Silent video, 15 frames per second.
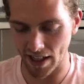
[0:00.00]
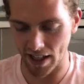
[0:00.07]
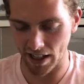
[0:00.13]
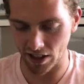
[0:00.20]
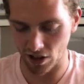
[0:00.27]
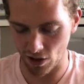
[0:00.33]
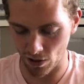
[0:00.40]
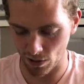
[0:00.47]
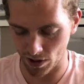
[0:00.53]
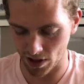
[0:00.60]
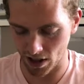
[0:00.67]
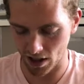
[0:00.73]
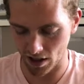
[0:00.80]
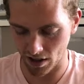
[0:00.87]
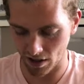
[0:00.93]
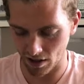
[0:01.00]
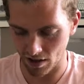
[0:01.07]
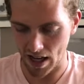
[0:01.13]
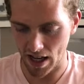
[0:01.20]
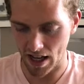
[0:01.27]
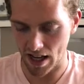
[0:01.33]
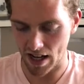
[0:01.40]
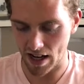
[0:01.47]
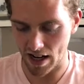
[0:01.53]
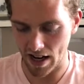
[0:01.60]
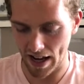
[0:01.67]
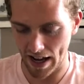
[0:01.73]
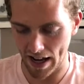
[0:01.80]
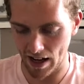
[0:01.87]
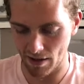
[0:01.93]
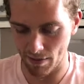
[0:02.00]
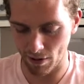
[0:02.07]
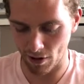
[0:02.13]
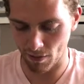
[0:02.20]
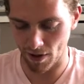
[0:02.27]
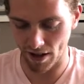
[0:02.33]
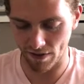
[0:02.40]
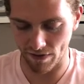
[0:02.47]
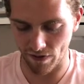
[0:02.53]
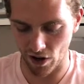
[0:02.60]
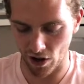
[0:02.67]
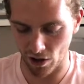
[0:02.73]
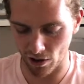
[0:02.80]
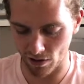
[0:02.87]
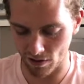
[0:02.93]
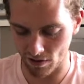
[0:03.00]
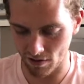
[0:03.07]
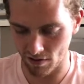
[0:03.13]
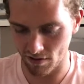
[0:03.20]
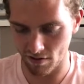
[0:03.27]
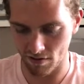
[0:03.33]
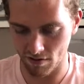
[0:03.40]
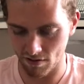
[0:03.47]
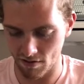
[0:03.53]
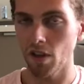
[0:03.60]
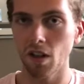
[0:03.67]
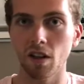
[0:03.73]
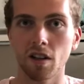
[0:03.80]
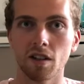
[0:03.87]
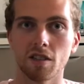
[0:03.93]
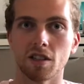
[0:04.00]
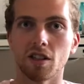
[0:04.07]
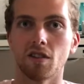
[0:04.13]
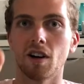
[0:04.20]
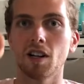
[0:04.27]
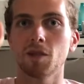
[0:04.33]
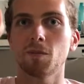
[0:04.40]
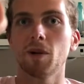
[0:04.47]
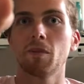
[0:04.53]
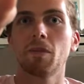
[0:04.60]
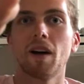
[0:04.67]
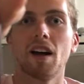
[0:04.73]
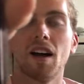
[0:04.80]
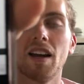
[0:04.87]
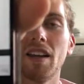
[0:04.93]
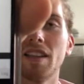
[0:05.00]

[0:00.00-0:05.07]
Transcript: that using an app on my phone. So the Raspberry Pi